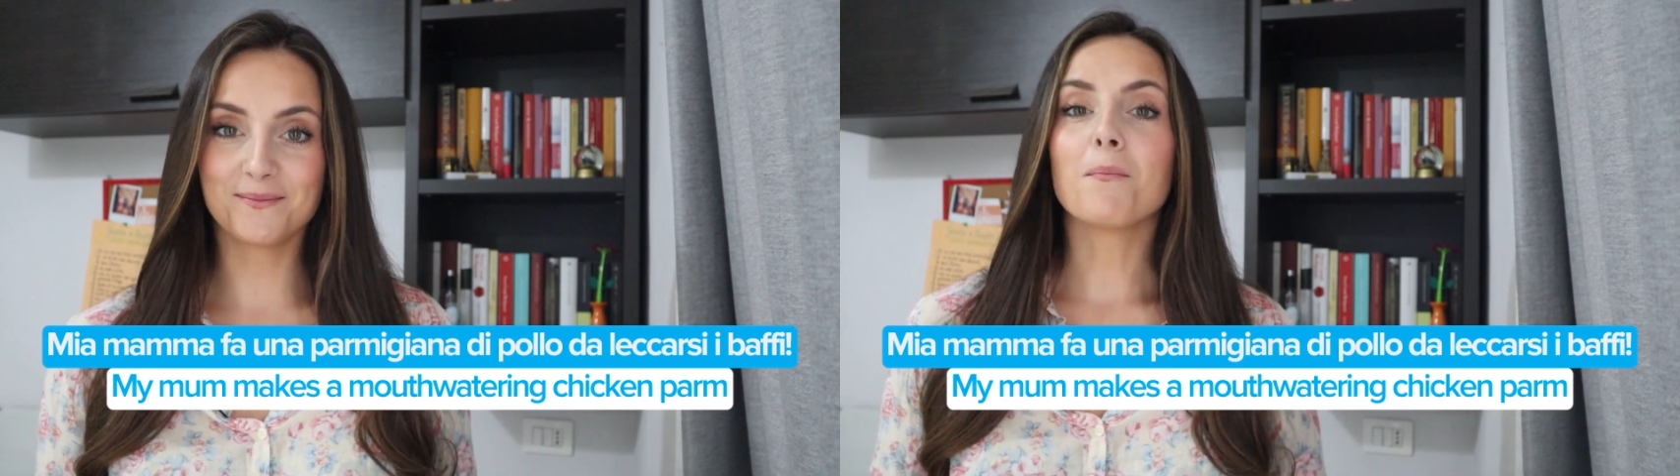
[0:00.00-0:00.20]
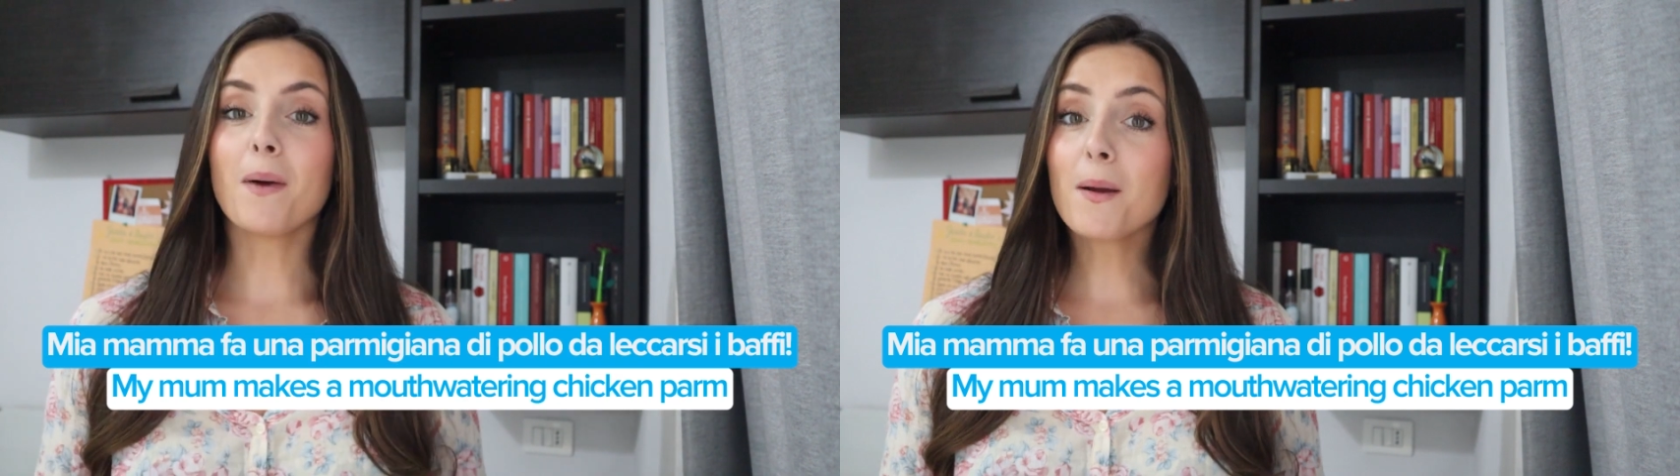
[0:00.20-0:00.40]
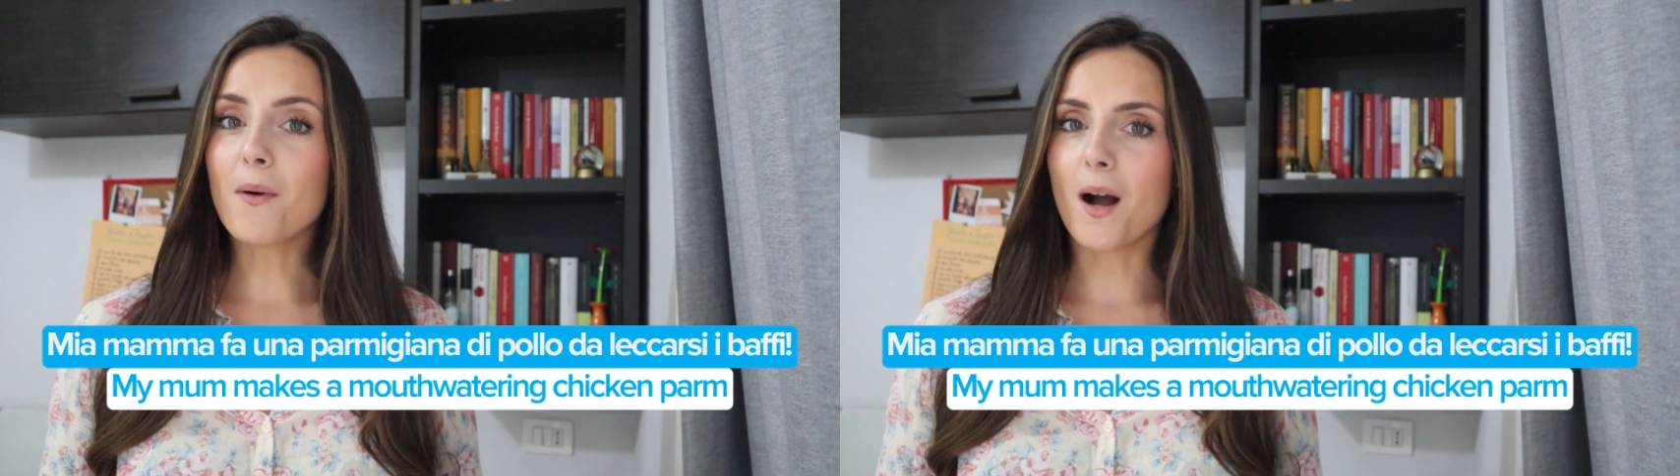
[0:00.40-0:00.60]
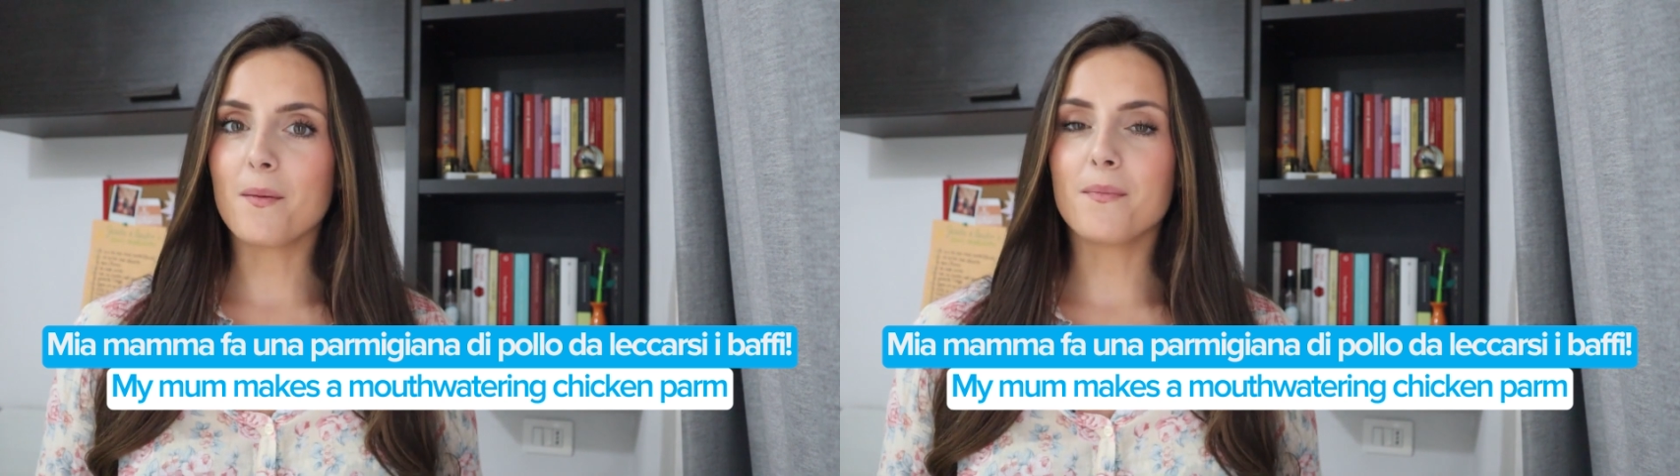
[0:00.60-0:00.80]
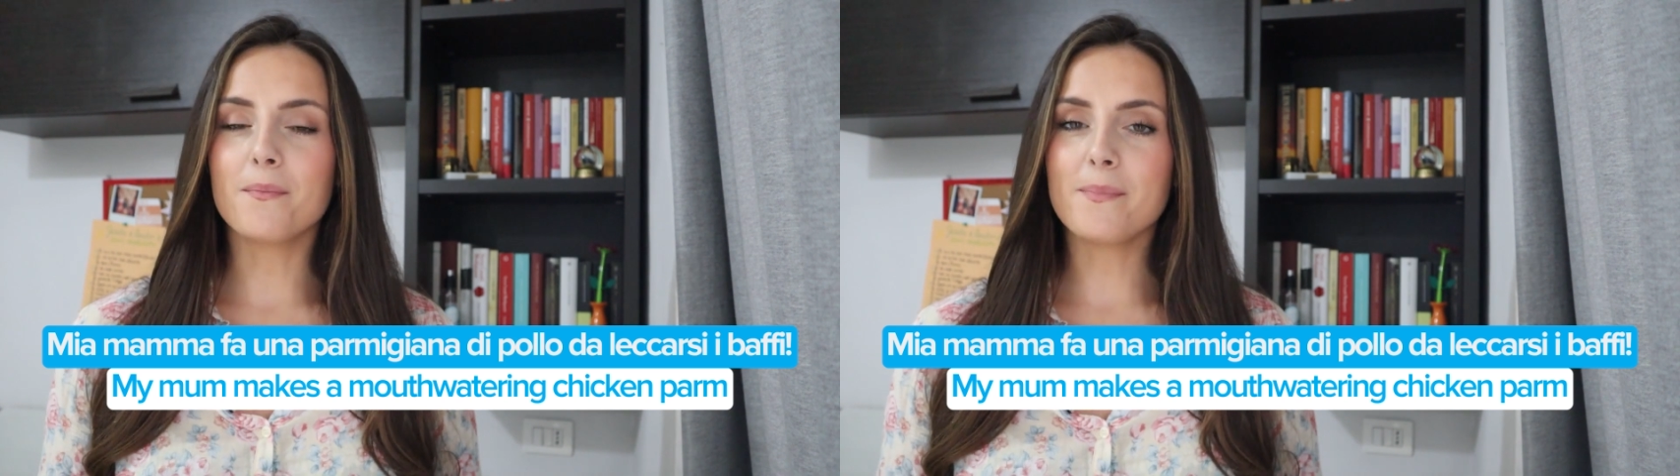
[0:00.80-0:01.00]
My
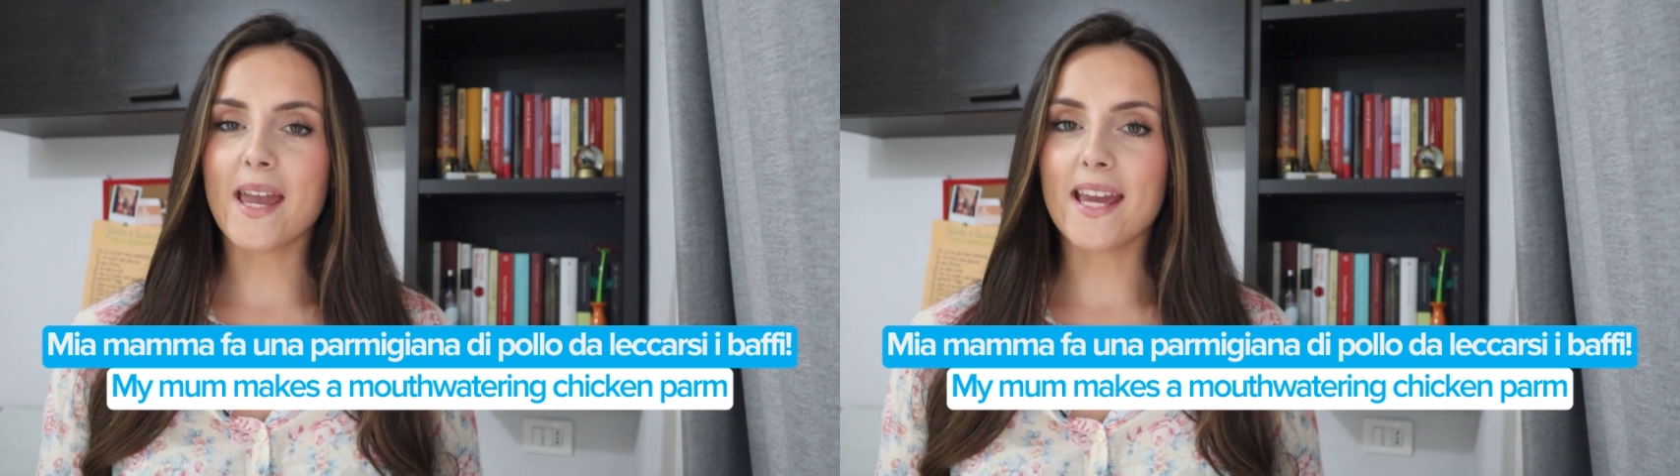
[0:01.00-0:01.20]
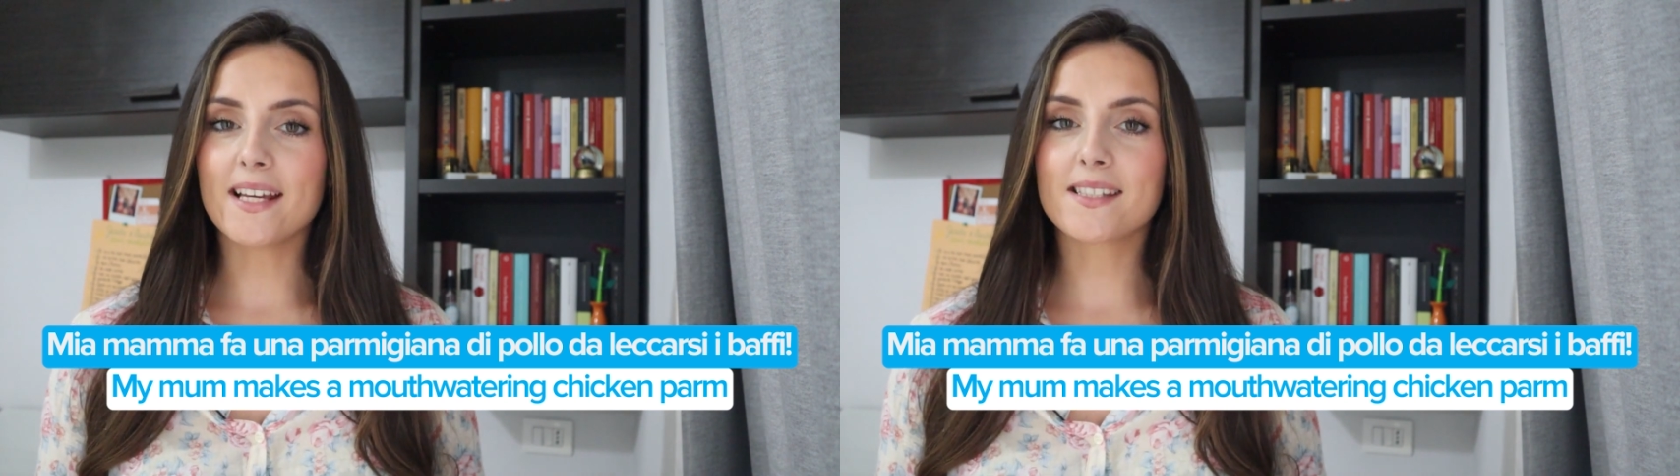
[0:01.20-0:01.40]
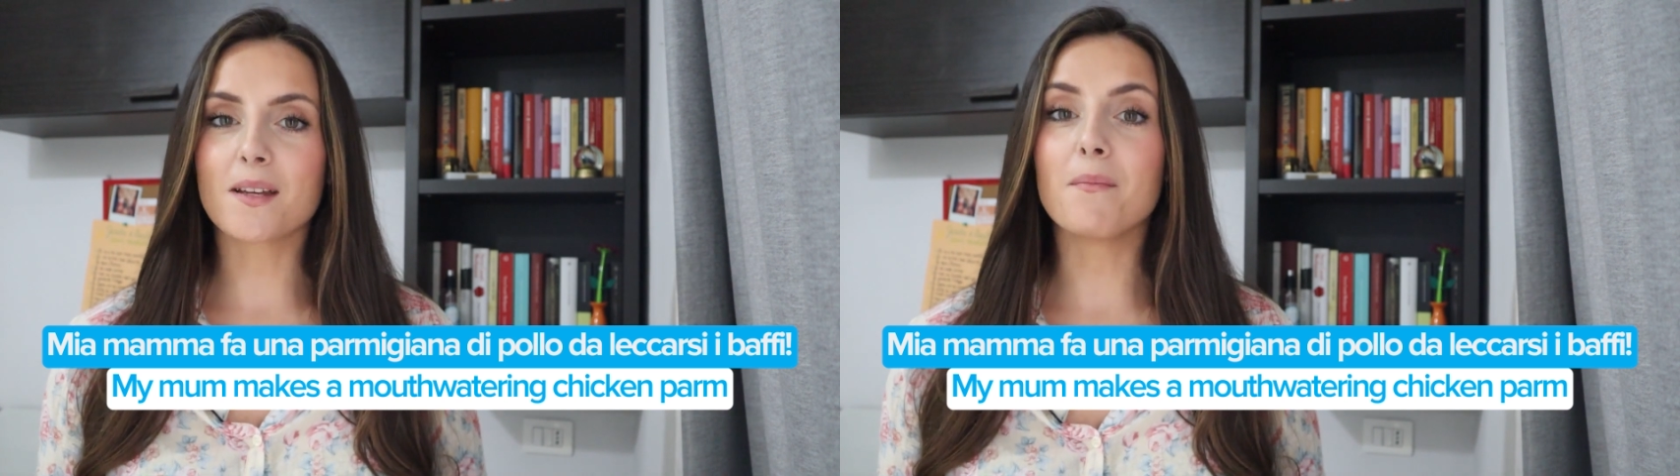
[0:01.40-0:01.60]
mom makes a